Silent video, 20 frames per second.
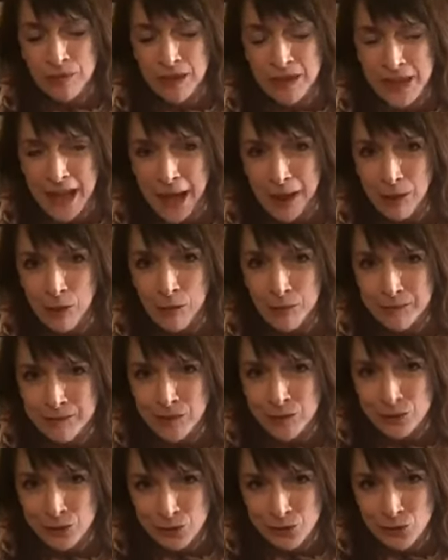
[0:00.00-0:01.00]
that Jakob is
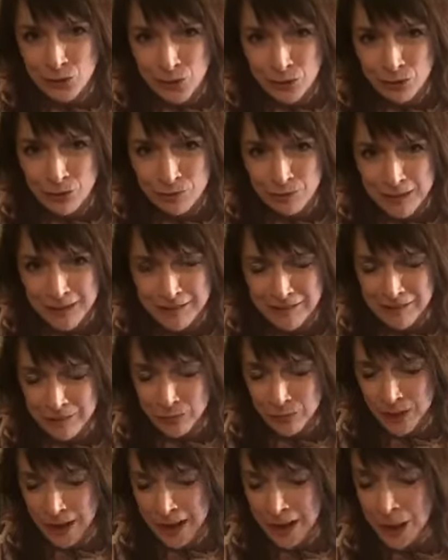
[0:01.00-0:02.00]
only 200 meters
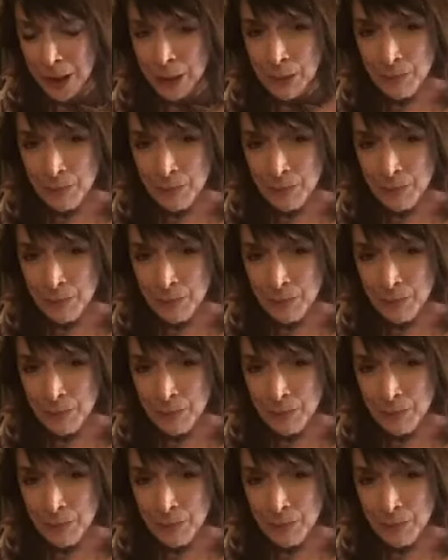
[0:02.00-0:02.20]
away.